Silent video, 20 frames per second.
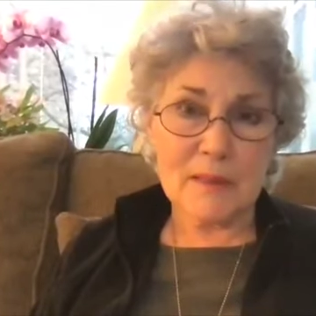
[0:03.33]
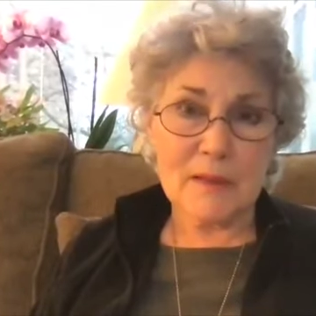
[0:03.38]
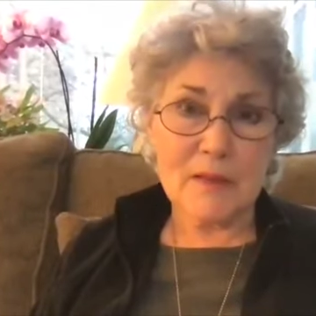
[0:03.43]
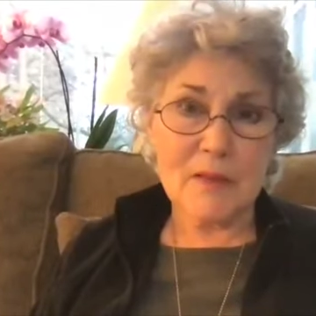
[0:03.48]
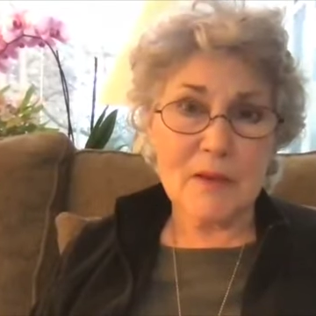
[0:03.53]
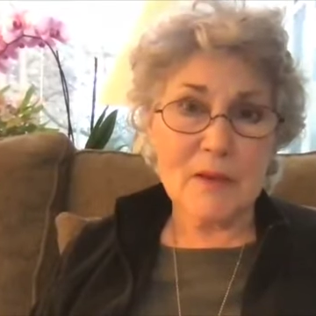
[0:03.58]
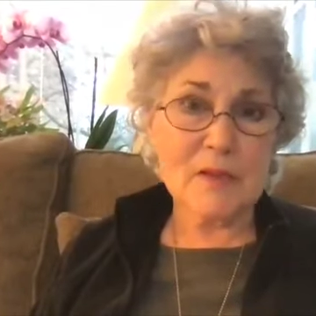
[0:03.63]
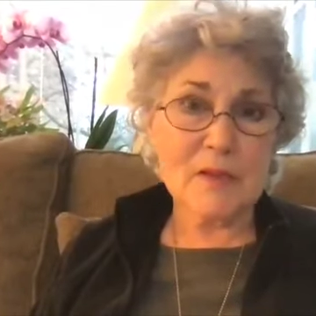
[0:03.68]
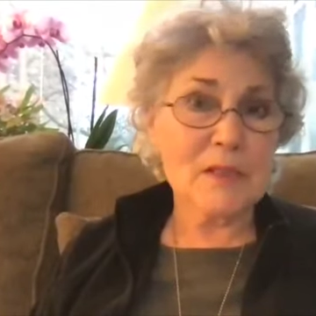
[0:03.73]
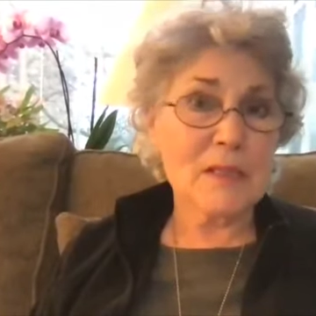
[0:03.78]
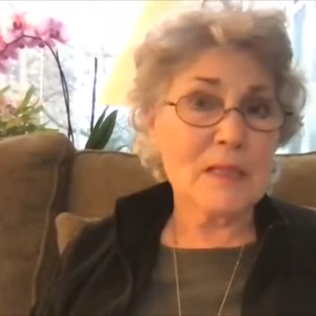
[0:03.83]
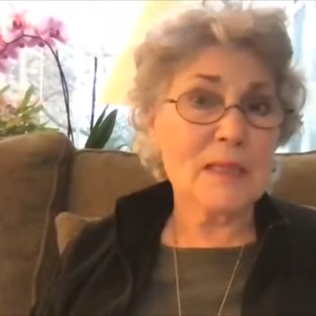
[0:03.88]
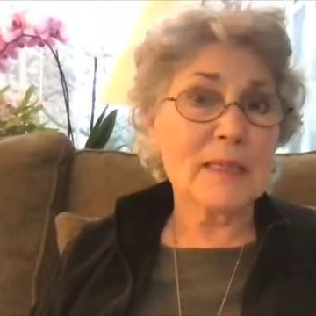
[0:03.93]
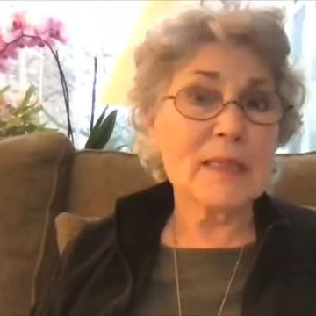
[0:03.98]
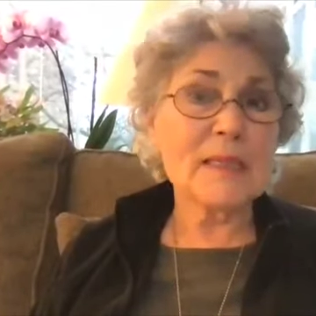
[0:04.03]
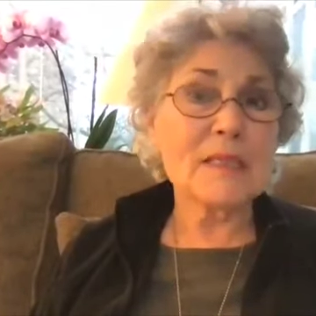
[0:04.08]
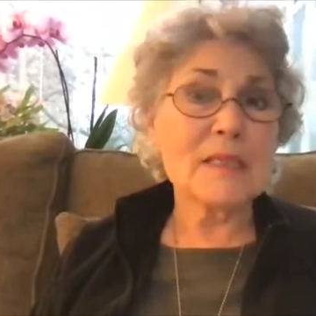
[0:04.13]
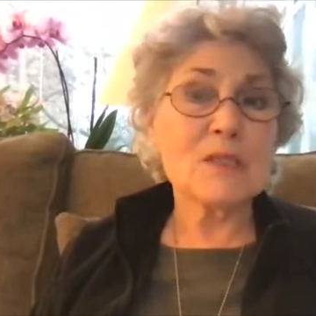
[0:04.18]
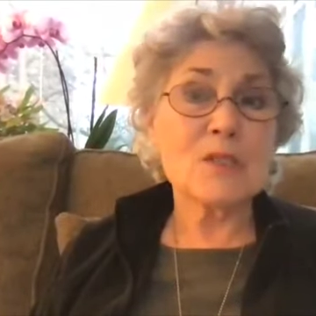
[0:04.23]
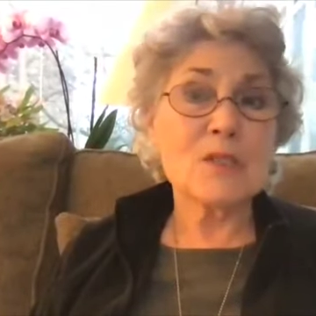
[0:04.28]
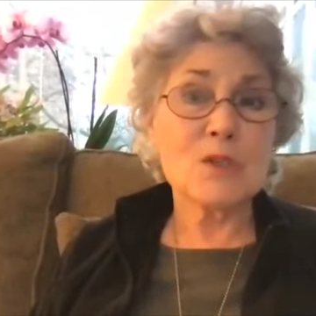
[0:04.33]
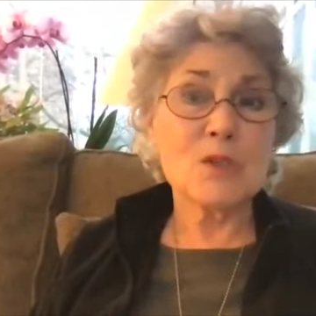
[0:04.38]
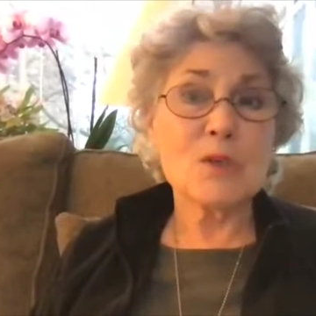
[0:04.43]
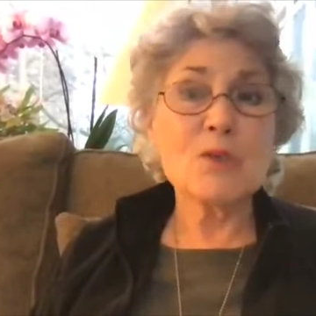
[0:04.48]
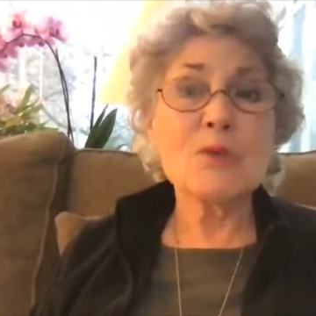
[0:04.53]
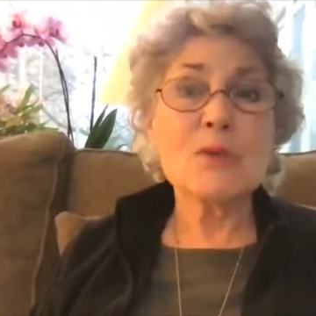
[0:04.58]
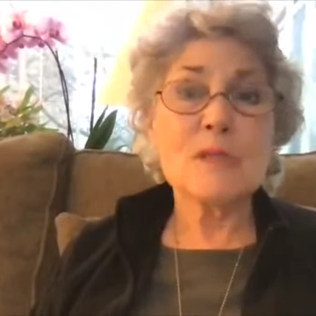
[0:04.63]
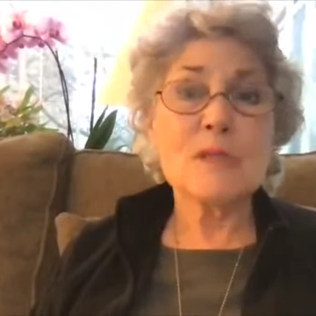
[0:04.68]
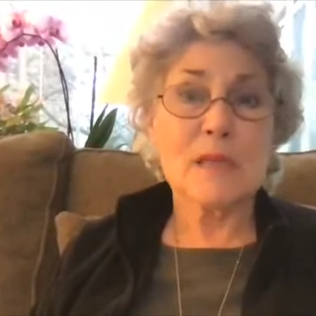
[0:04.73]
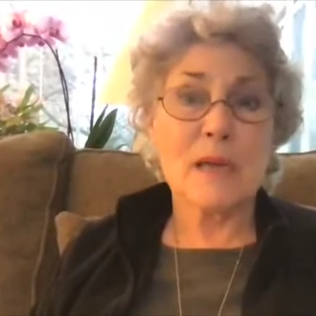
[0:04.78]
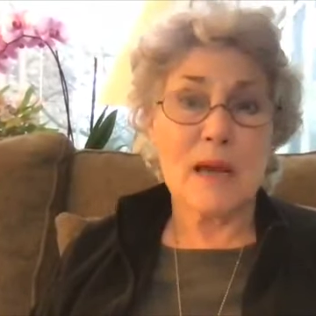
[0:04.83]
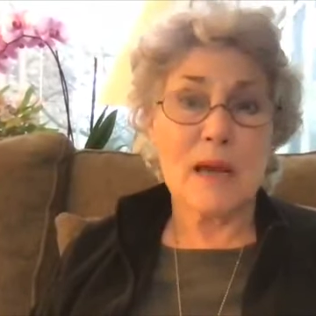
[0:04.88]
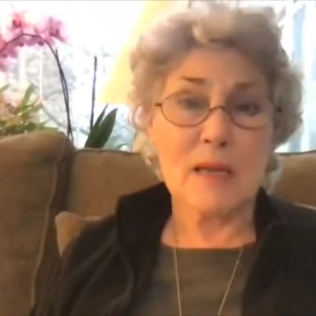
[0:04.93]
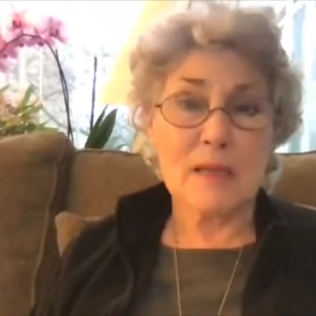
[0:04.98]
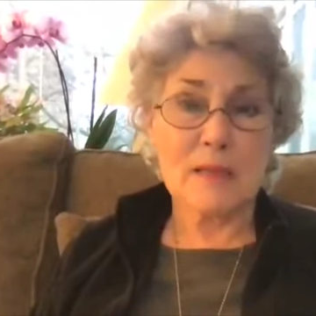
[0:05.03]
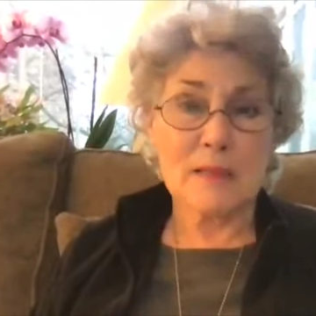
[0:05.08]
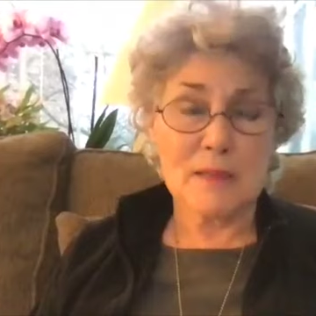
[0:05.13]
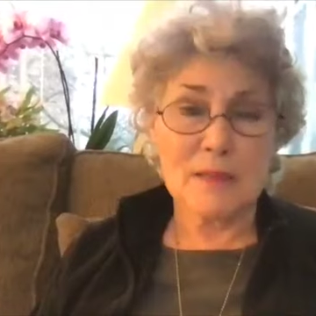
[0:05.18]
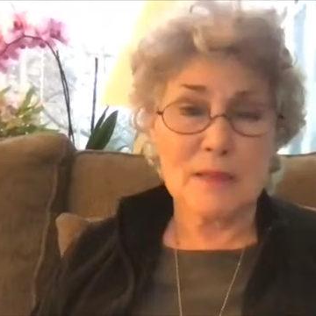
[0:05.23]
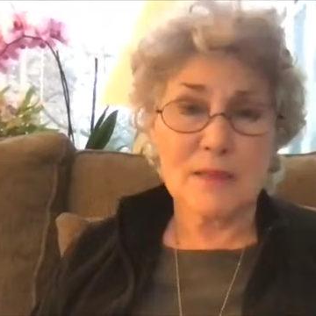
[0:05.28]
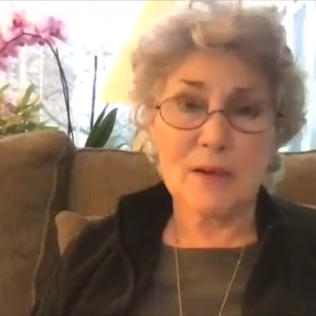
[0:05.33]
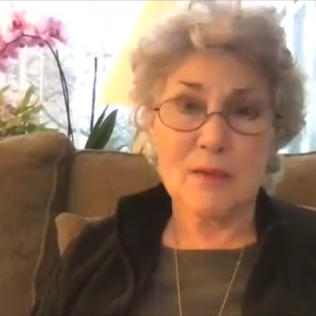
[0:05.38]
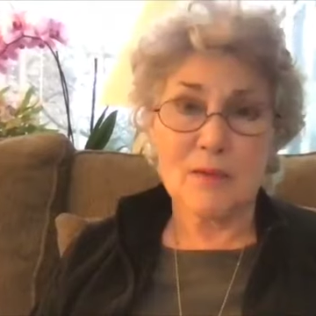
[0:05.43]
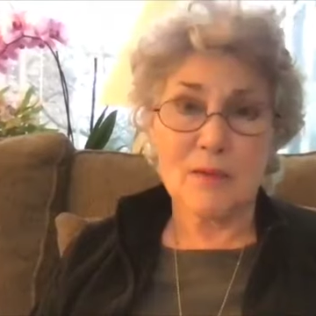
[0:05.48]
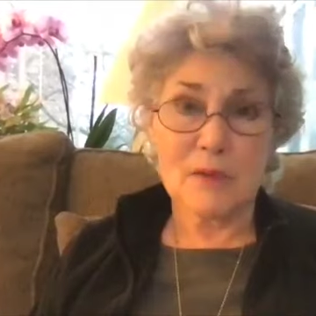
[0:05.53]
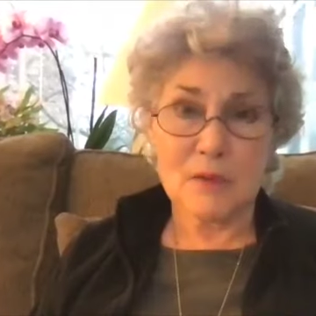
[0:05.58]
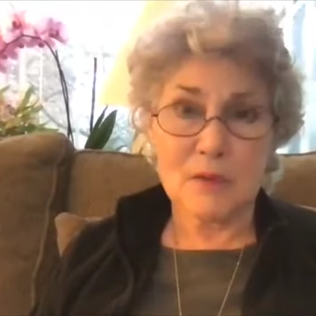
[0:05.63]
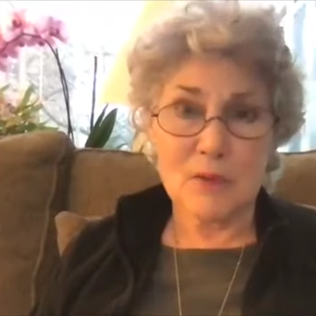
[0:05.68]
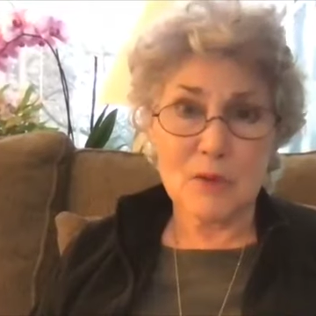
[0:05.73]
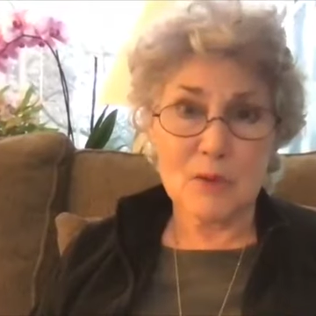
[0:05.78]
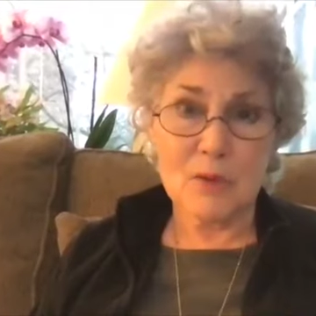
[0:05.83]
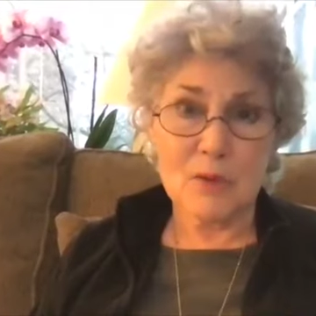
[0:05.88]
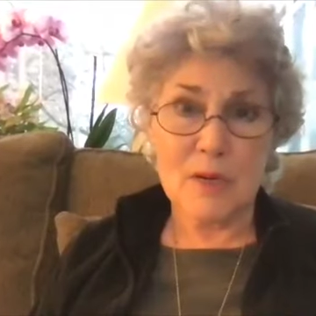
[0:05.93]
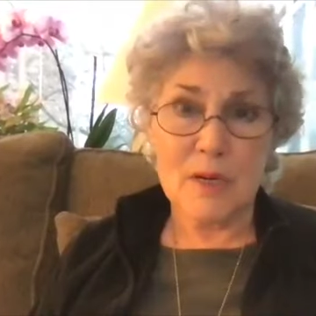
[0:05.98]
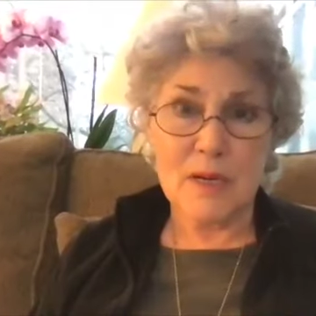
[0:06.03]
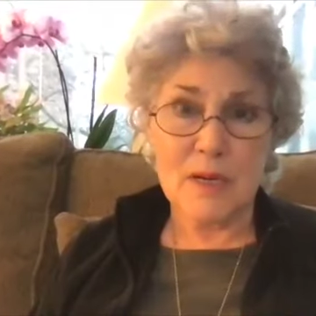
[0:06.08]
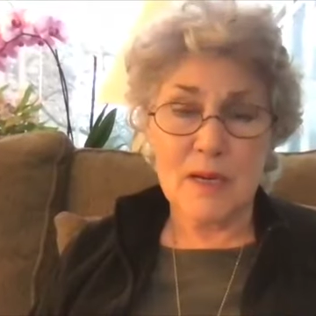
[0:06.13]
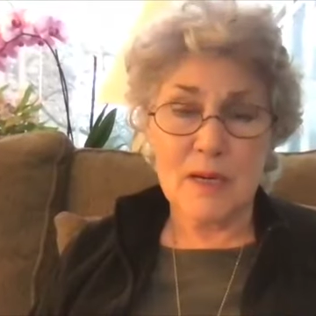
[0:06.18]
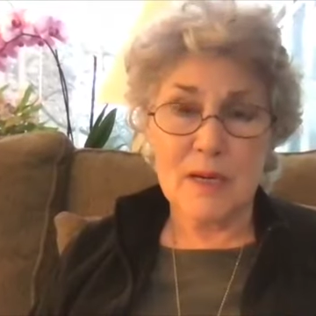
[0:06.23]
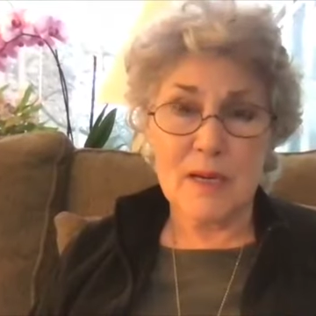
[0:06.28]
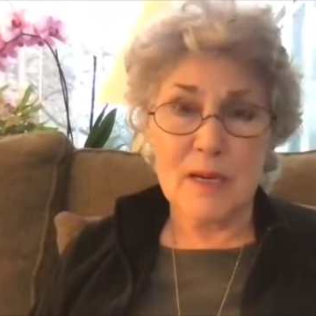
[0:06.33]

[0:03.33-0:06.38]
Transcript: there's at least two sides to every story.